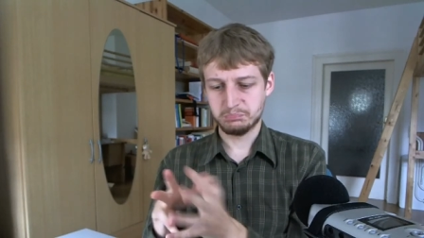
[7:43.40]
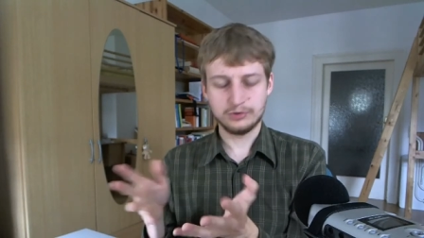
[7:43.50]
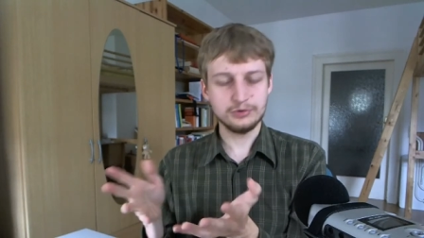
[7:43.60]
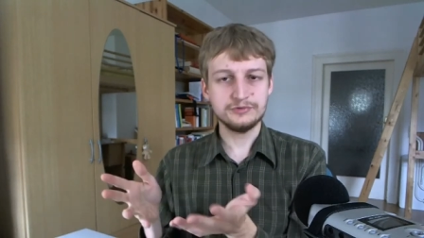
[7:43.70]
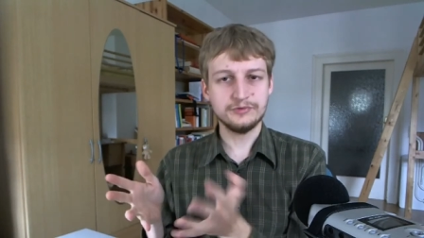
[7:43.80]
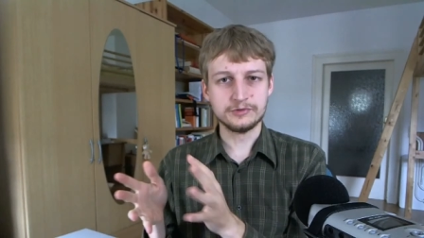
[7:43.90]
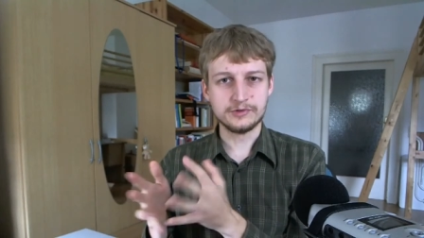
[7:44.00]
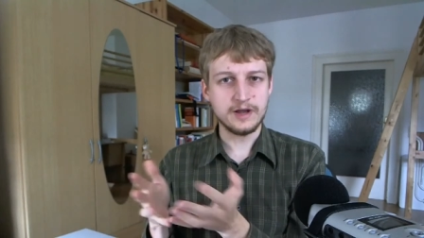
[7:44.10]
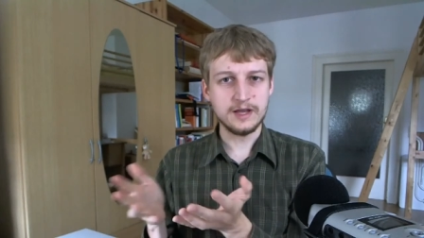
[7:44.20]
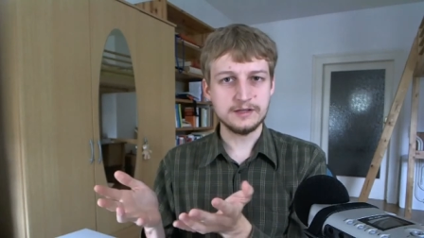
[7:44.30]
good for
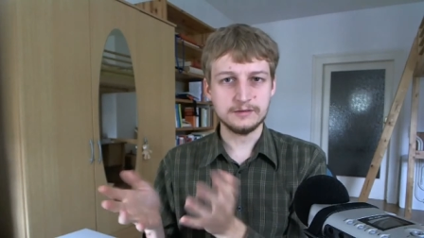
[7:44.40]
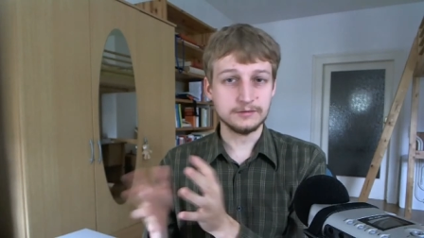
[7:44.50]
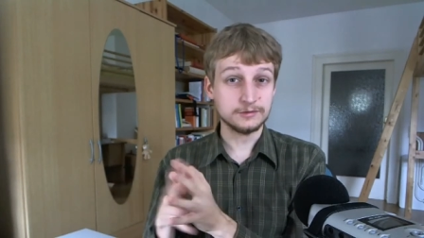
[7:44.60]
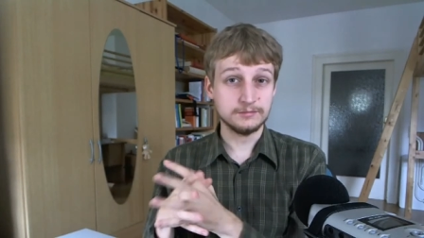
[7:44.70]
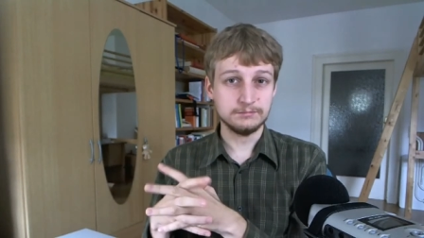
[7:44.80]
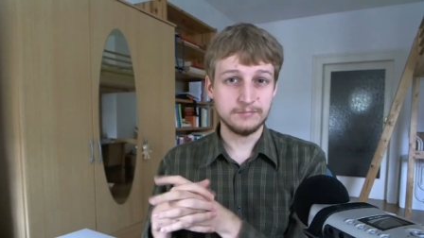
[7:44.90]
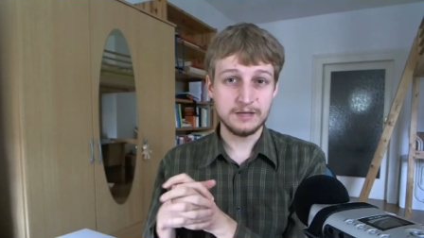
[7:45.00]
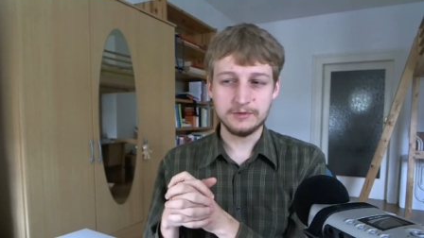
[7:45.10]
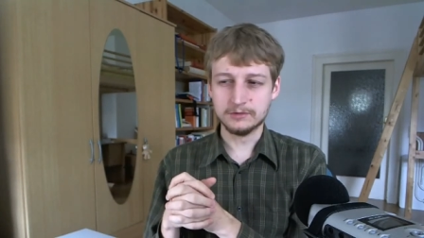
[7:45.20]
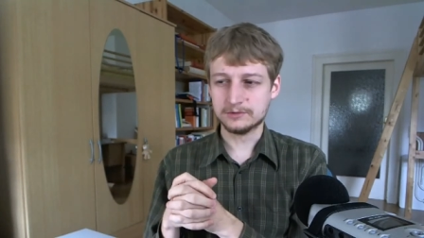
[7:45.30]
trade, or
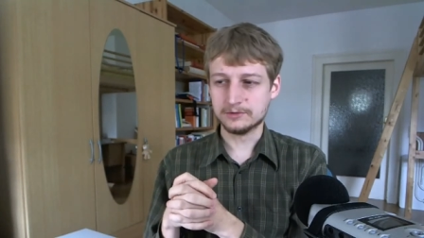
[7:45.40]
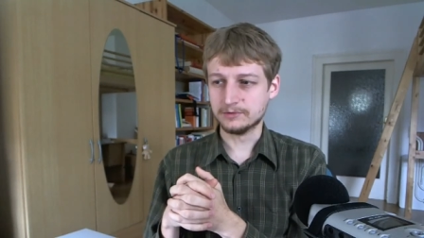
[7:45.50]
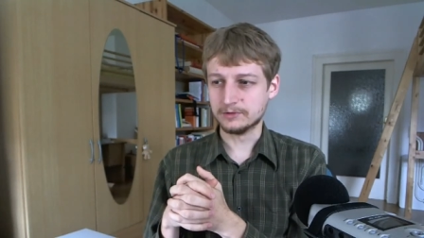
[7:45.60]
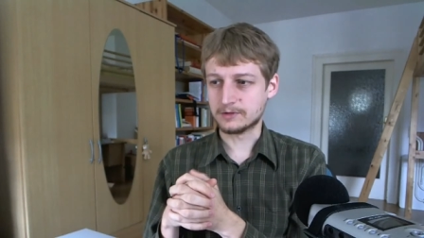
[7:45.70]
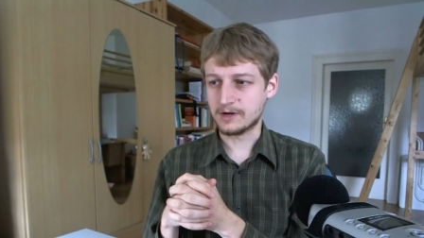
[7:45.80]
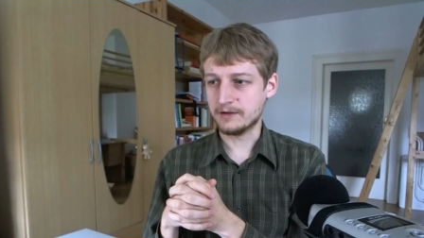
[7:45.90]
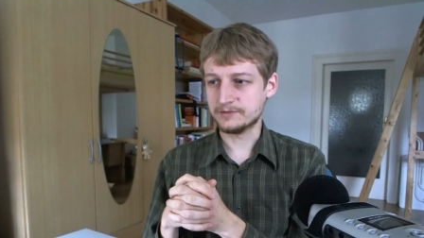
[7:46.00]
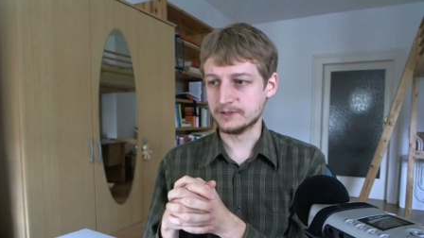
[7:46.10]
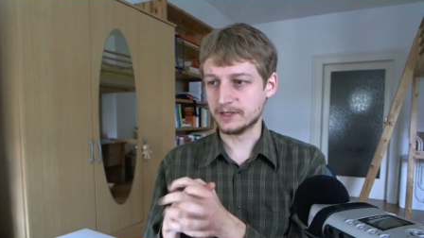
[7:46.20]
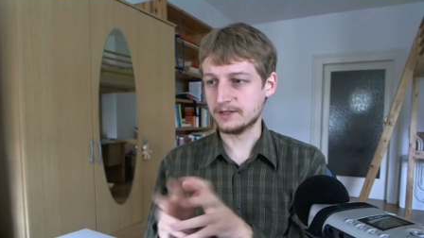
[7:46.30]
maybe also for
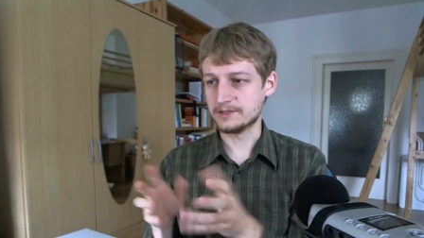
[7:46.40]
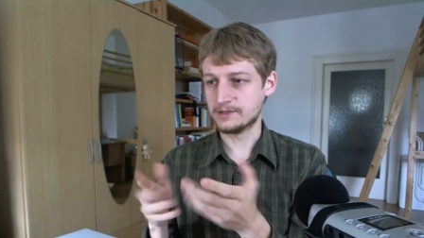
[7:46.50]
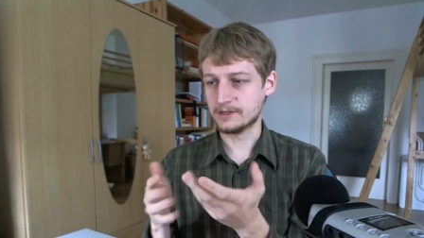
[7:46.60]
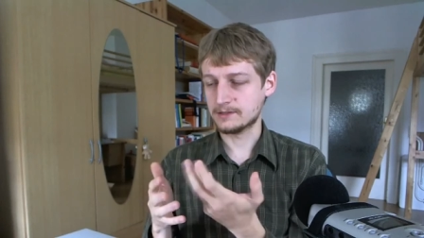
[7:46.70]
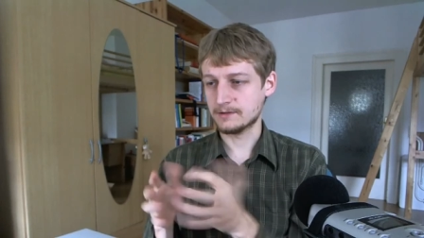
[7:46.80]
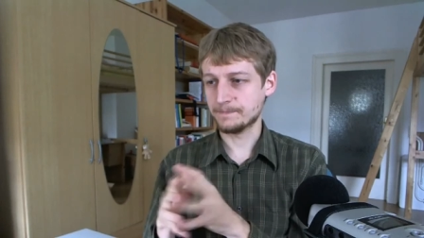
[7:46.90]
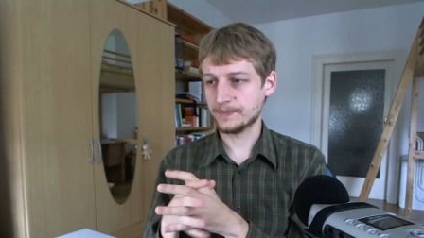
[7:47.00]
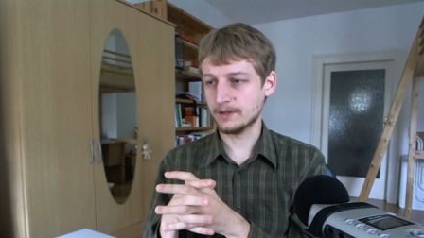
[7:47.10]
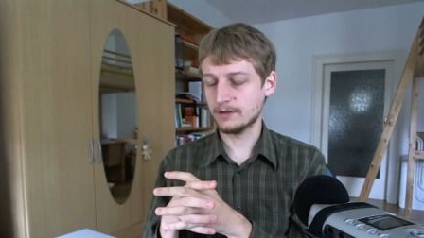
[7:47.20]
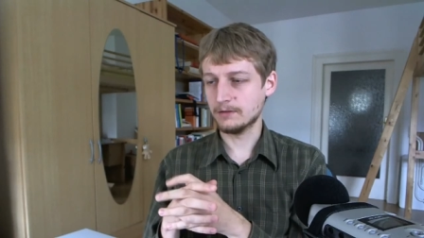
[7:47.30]
crafting. At least that's
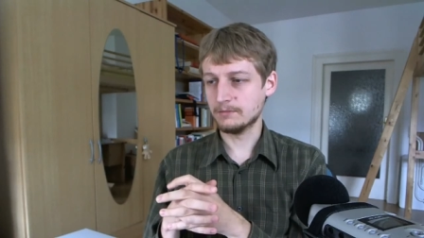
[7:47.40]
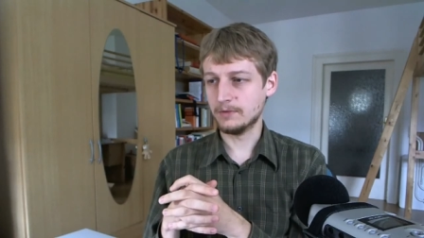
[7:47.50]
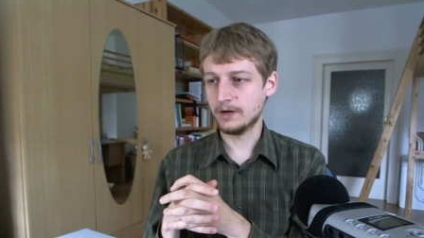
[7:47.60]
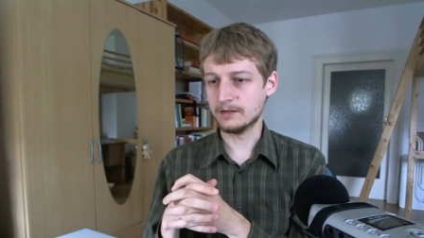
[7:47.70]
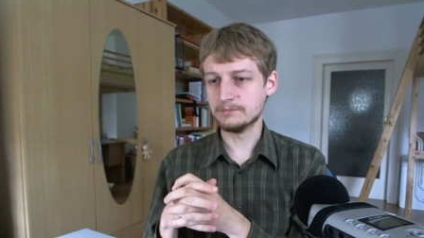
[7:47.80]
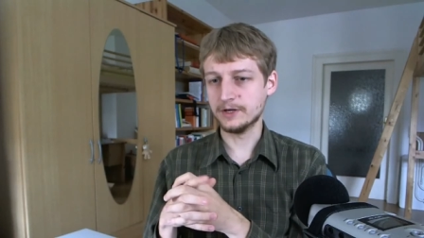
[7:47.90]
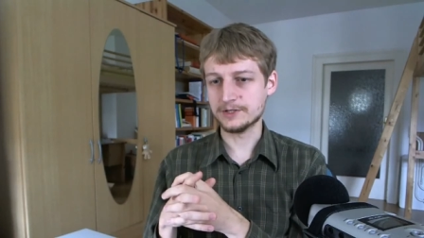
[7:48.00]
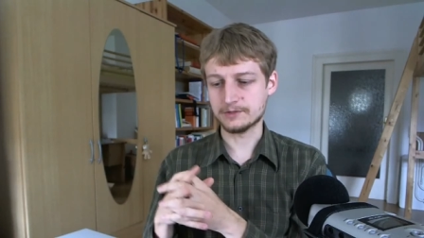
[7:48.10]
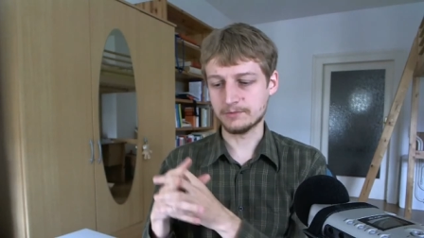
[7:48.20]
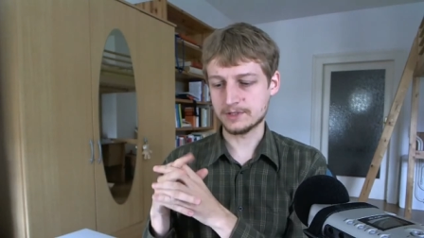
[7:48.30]
my
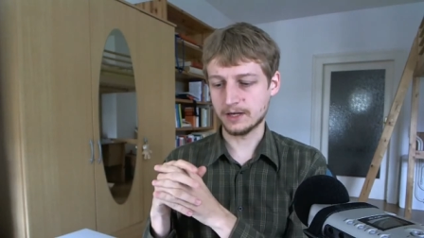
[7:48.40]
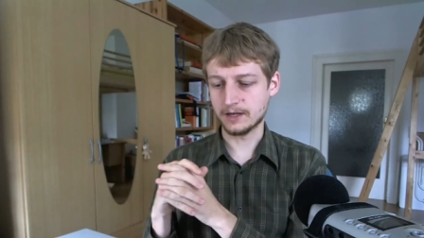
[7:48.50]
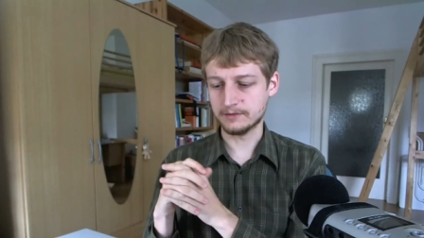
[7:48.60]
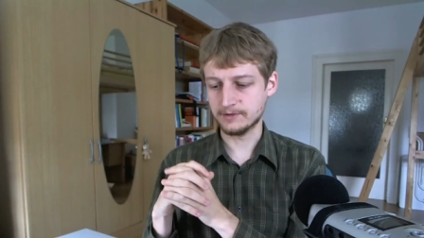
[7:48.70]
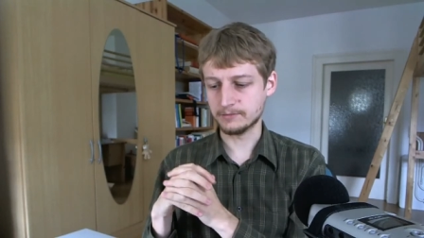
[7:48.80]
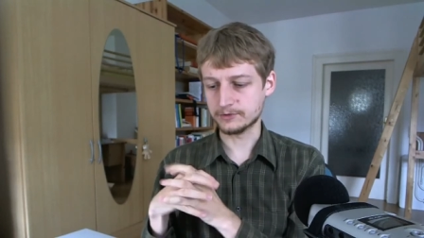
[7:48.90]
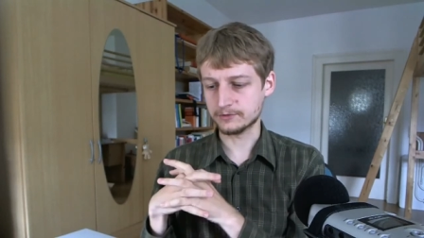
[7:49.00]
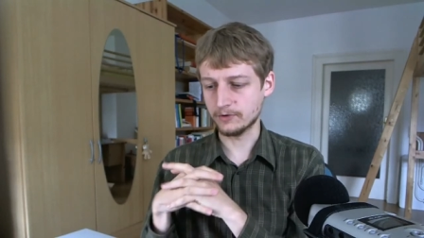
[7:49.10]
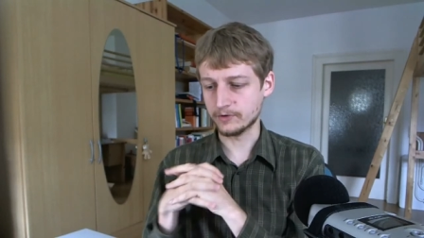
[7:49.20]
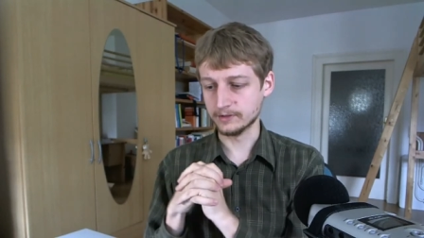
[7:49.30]
impression which I had from the
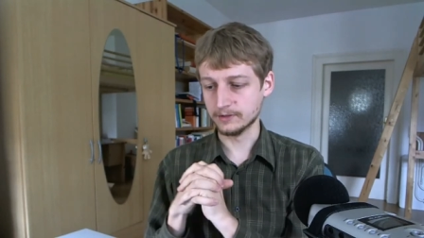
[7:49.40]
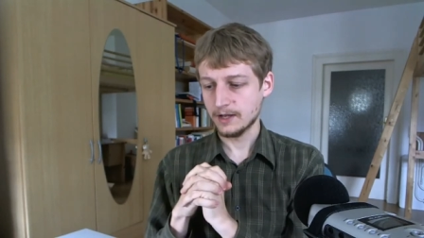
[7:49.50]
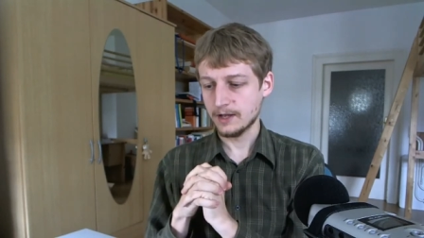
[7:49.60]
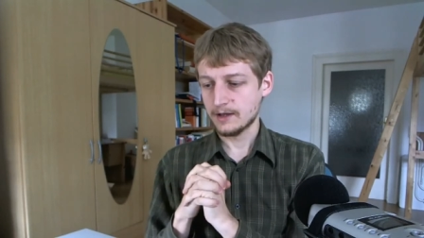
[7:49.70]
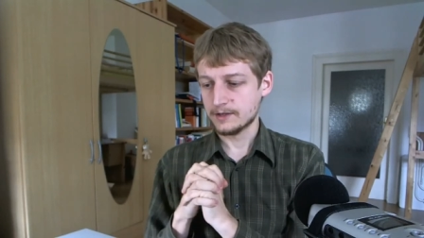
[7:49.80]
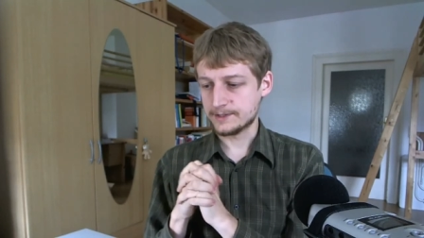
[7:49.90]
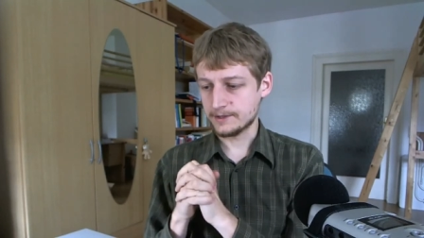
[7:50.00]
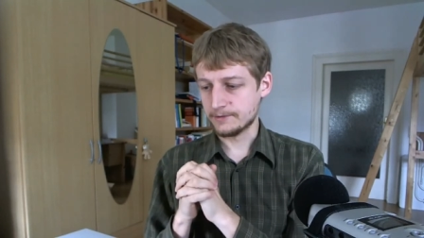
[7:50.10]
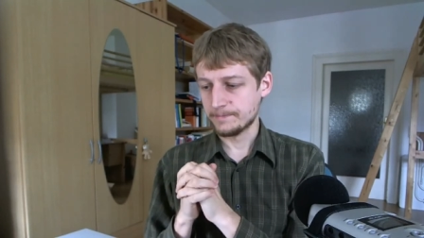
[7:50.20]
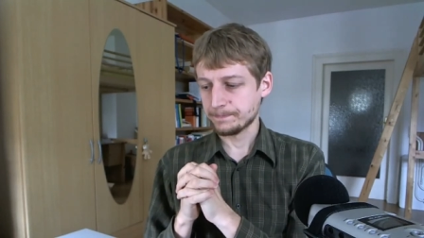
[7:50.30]
tutorial.
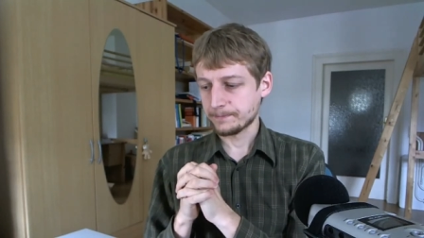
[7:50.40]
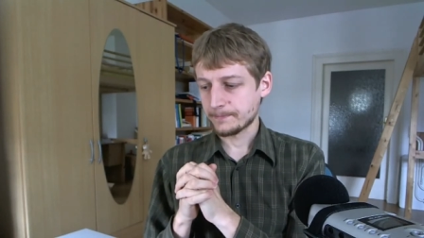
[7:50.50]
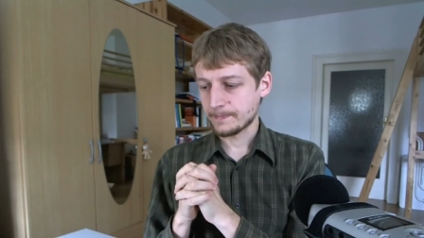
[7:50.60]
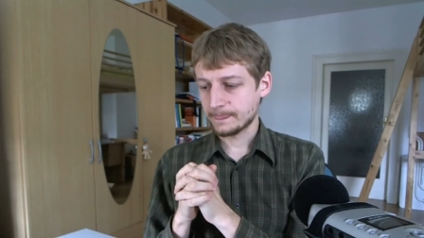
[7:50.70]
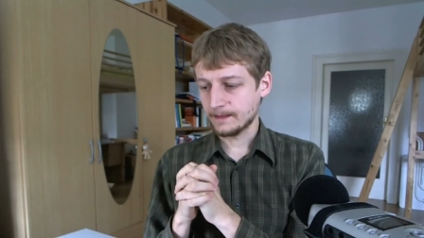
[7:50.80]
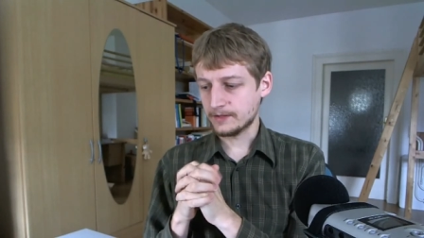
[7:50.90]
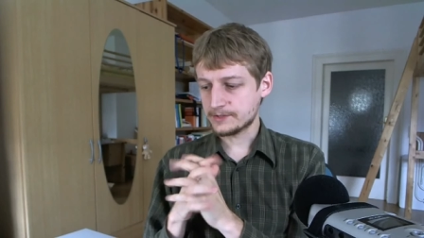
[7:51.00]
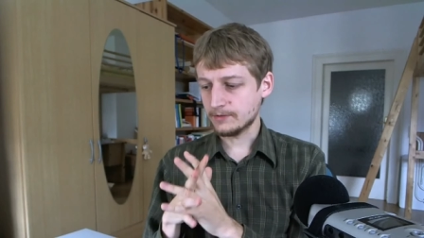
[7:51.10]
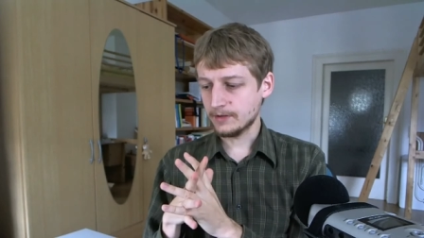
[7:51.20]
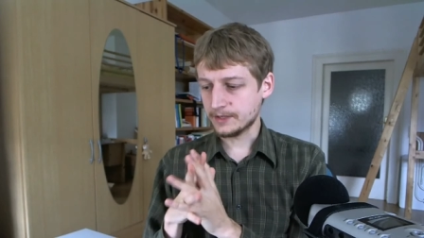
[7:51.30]
So that's
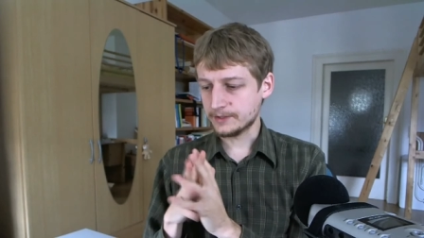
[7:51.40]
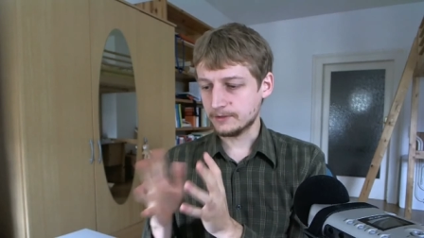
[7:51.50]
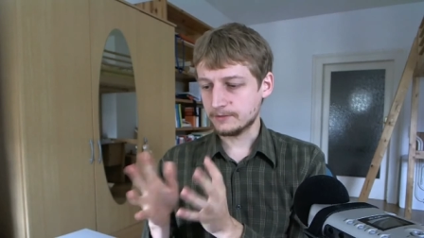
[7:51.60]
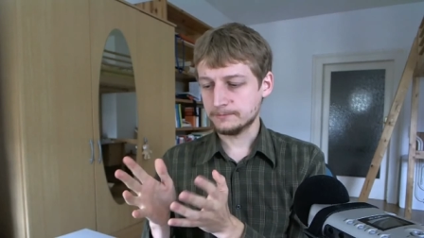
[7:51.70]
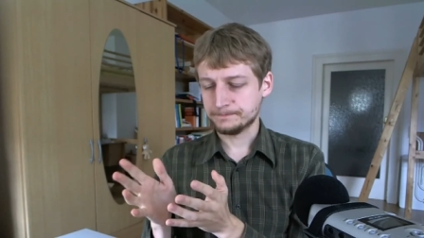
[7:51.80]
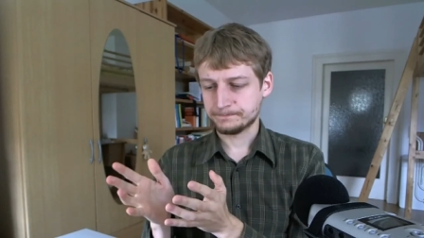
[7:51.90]
all I know.